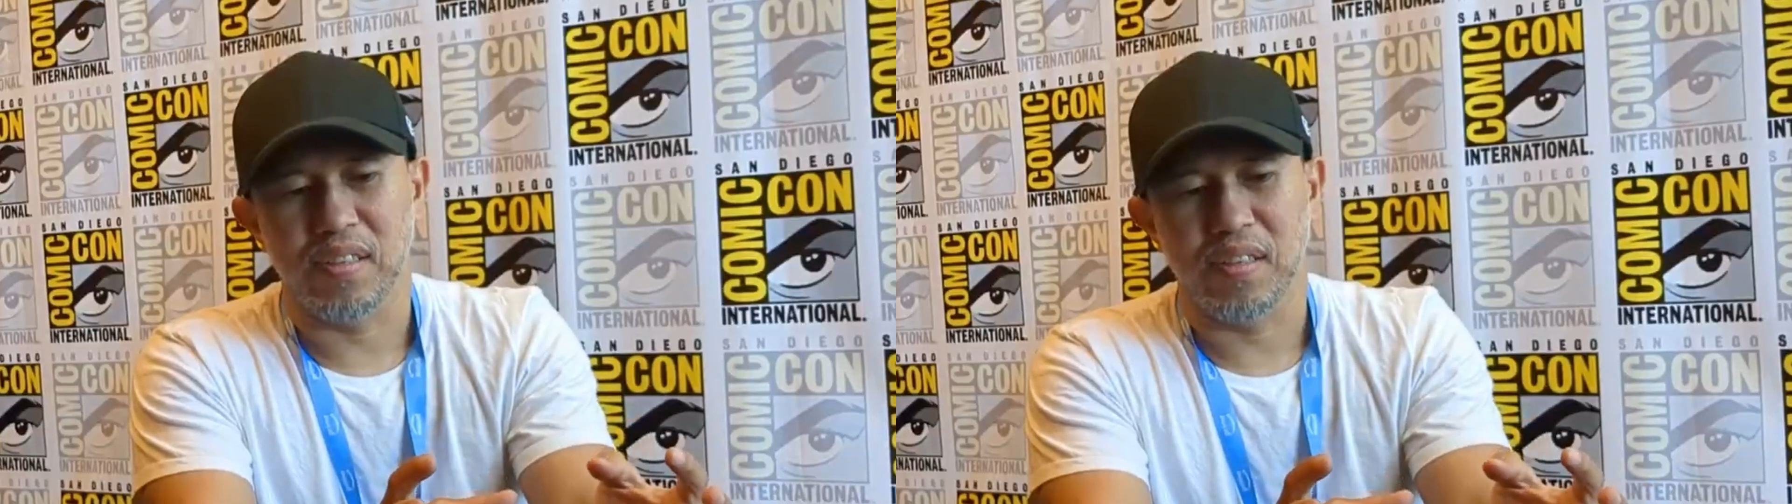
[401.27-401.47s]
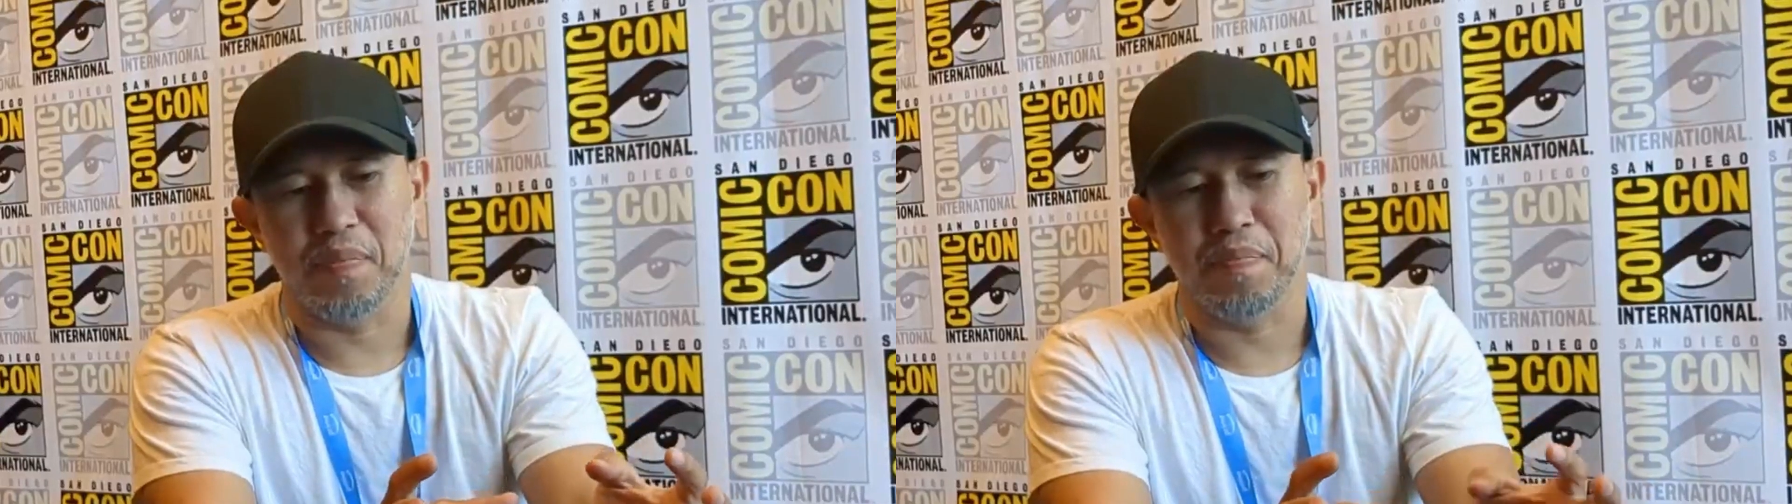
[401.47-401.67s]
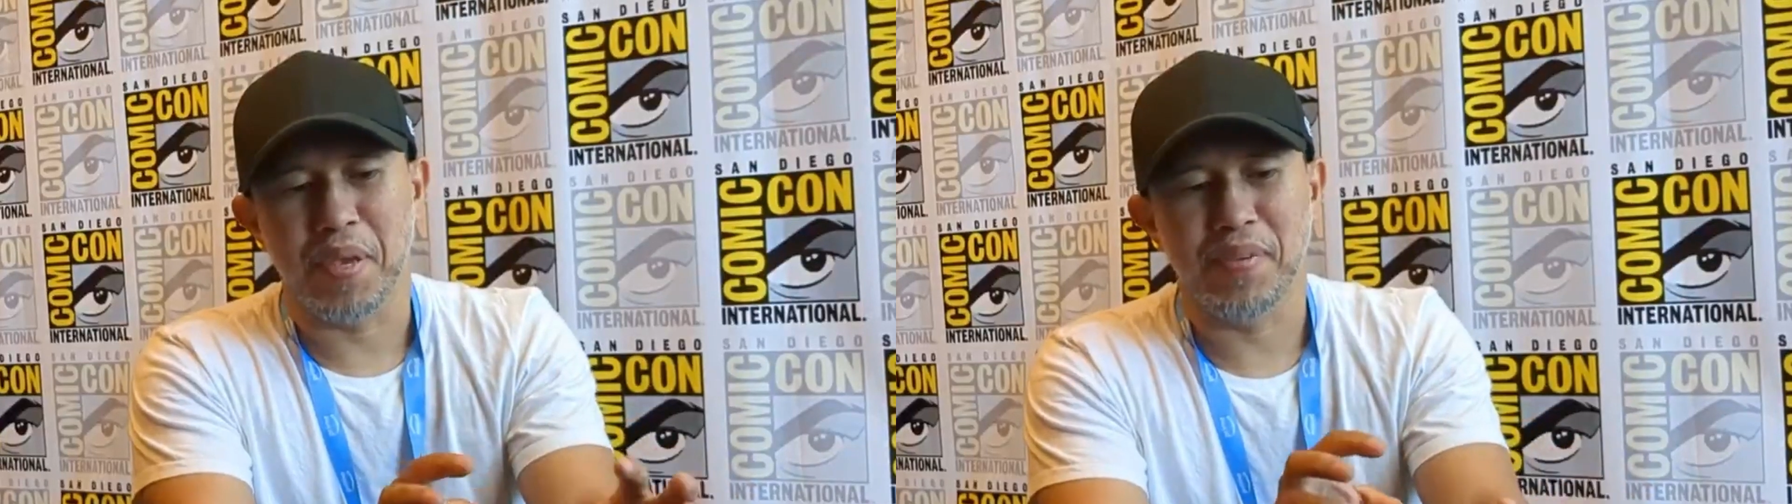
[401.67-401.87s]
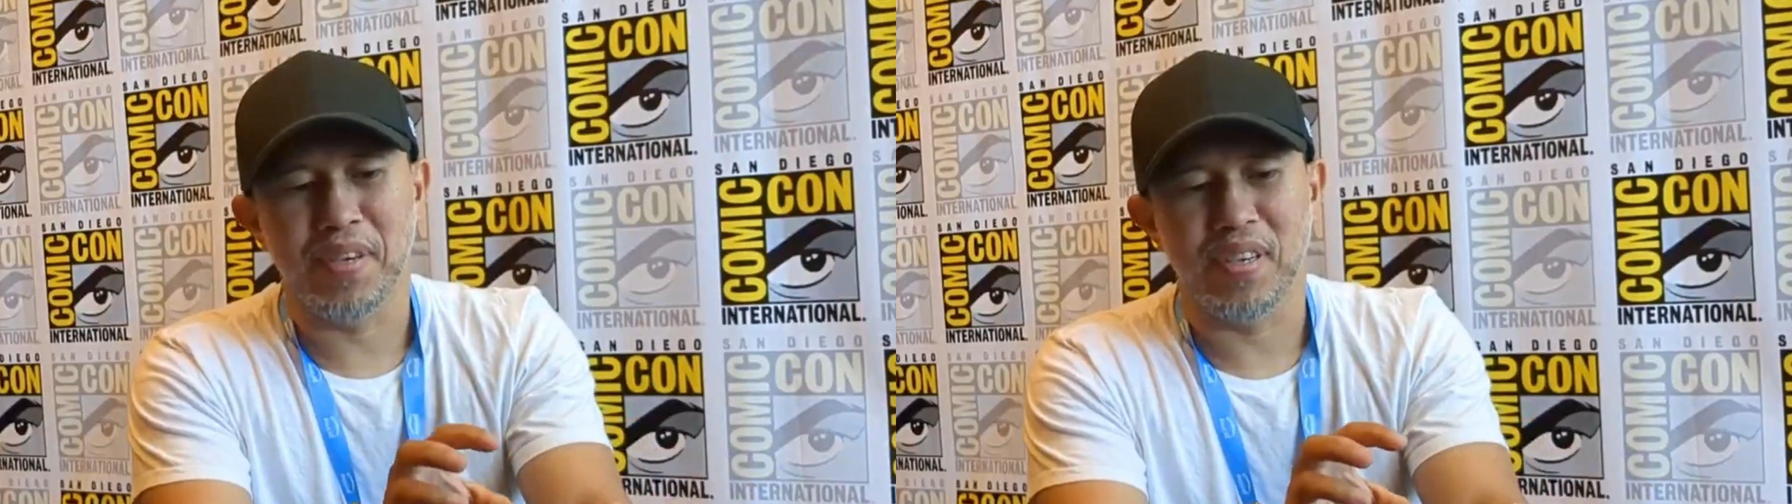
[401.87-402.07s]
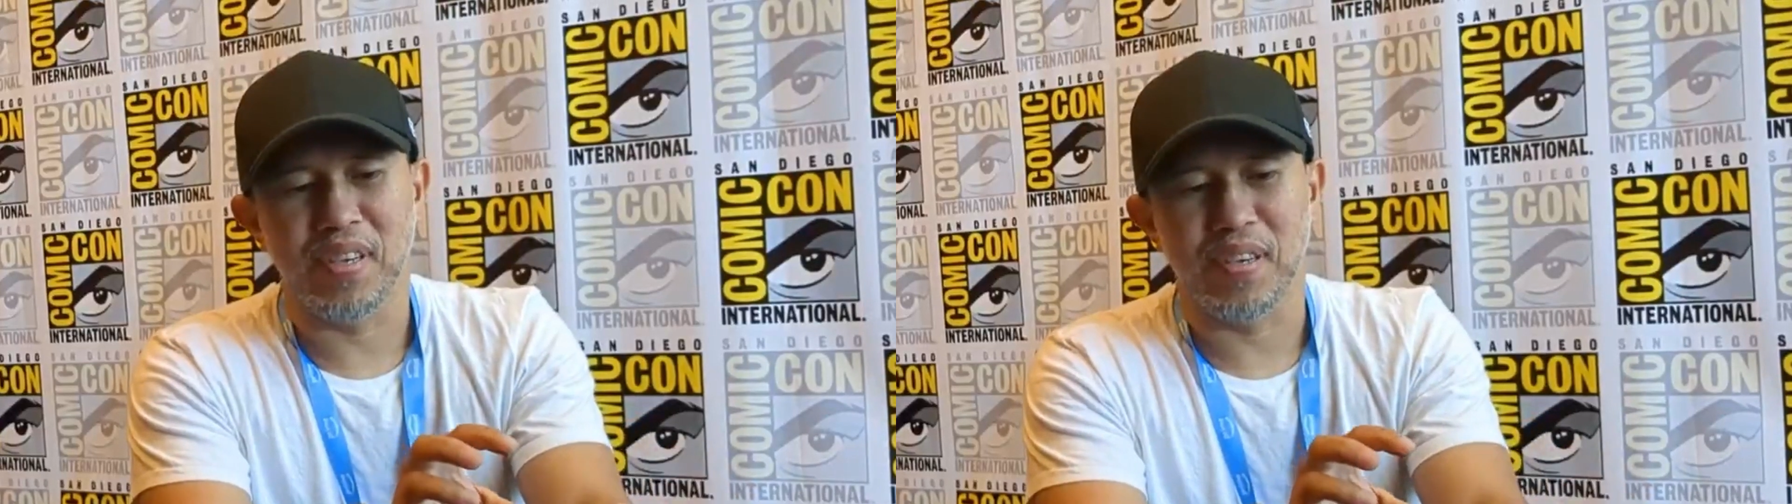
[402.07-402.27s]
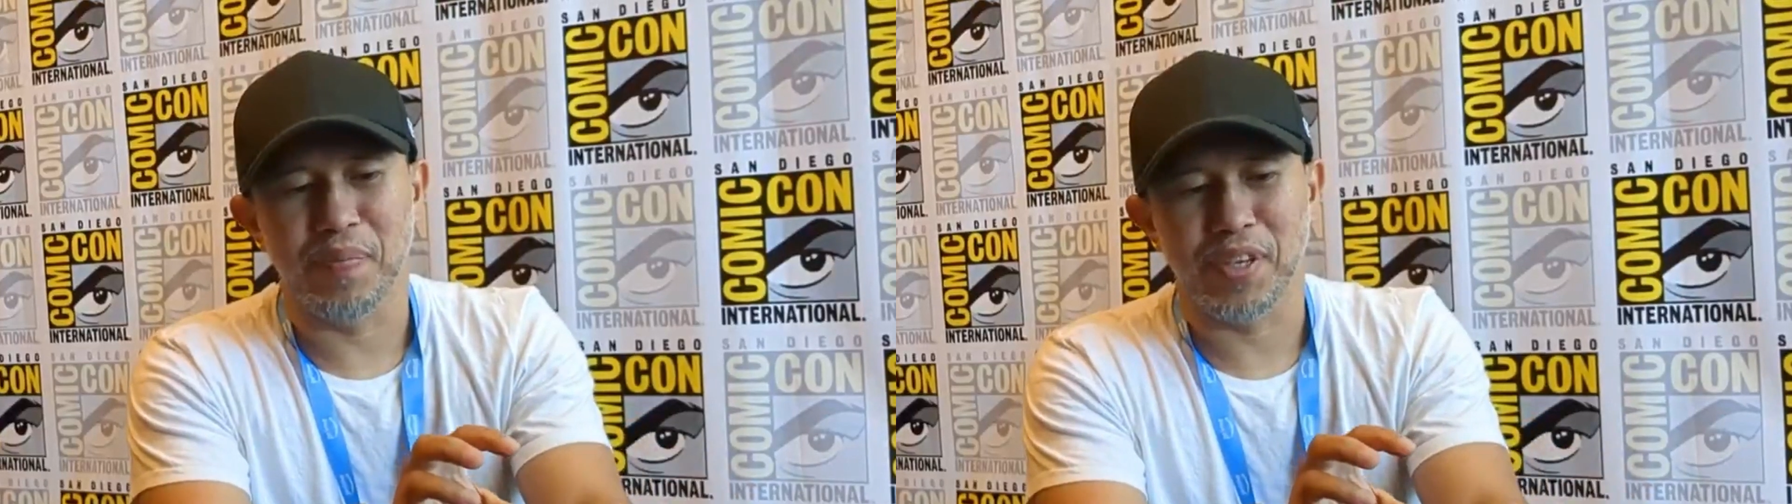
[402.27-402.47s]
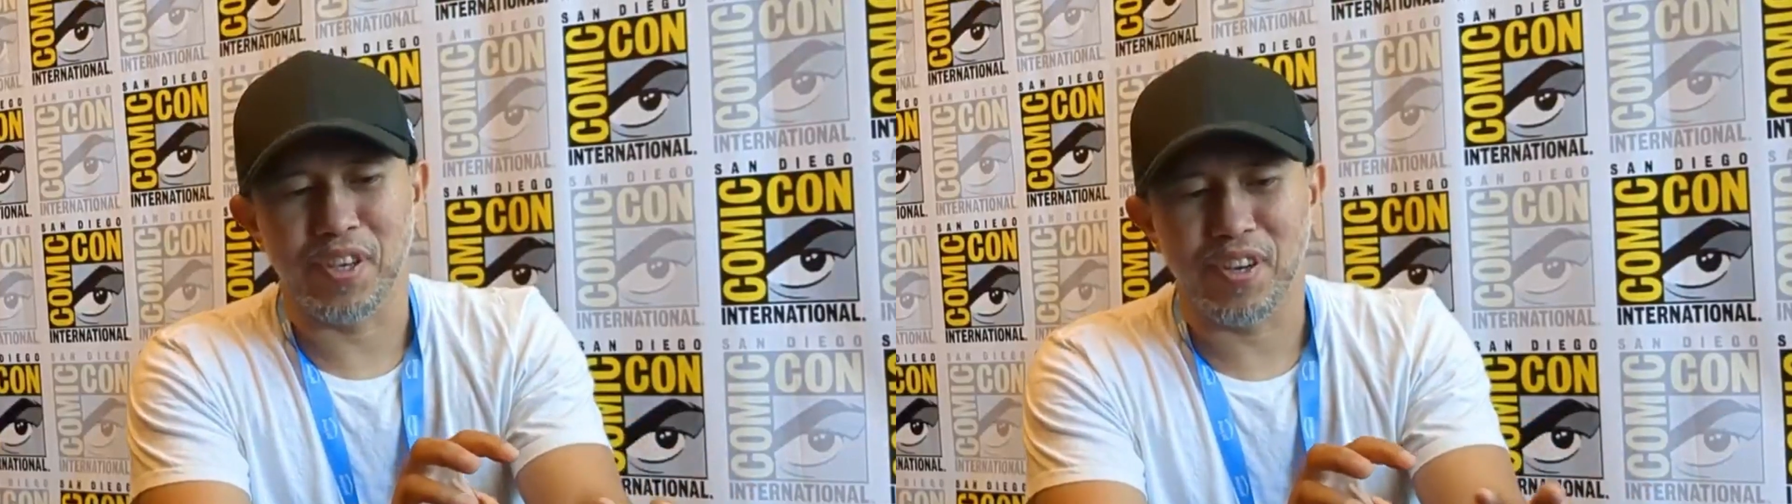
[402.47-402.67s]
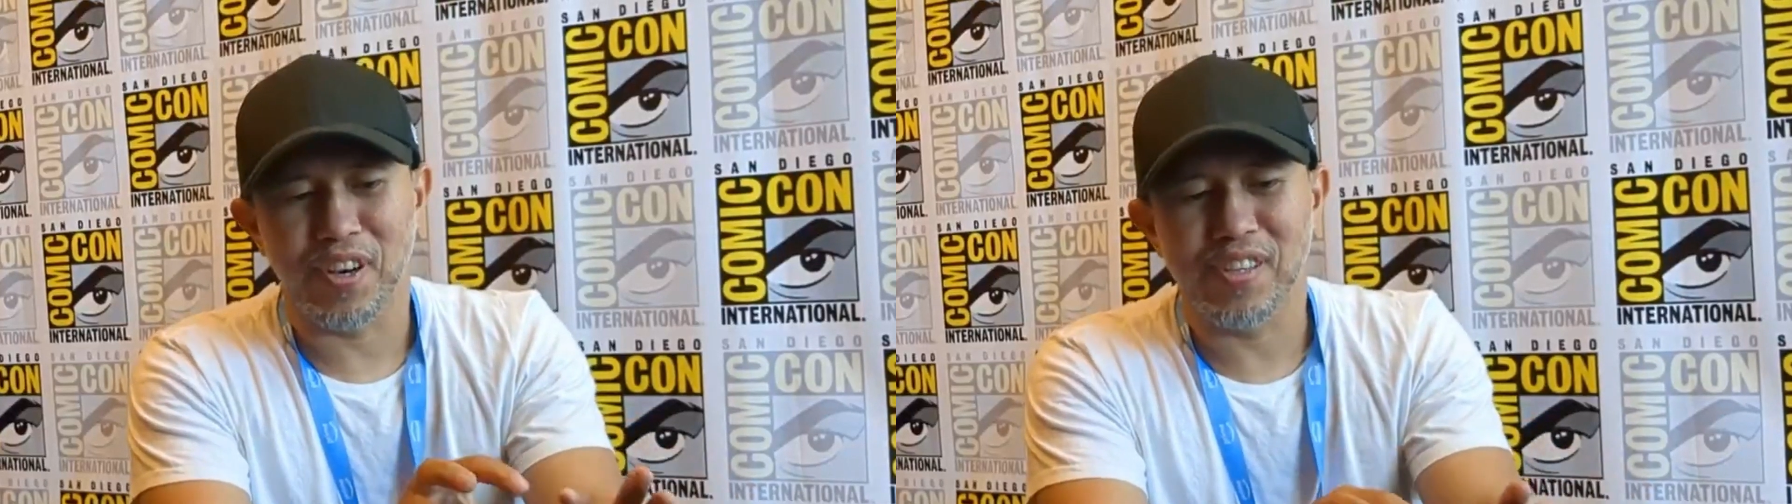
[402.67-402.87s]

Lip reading: that maybe